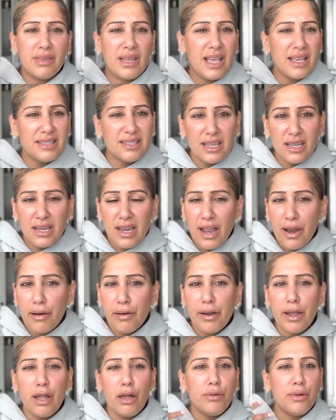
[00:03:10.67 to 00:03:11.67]
a
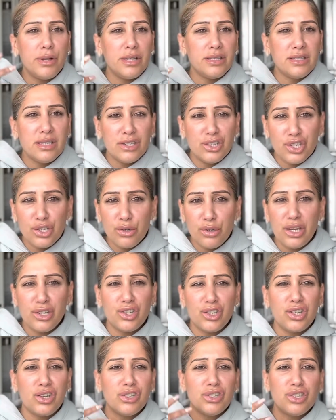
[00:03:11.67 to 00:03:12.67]
scenario, a
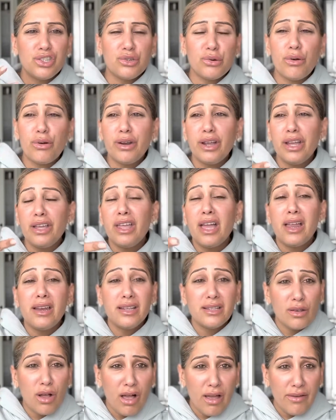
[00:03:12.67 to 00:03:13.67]
situation, a story, and
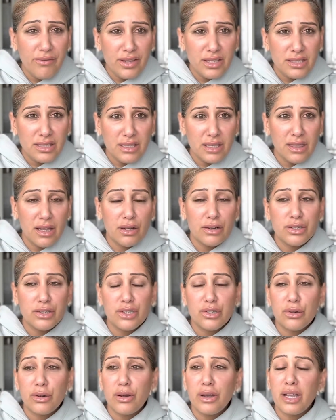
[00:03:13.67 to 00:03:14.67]
it's obviously their
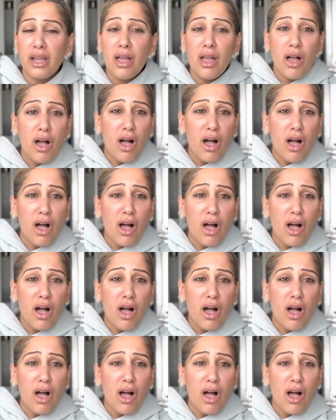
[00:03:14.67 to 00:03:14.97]
story.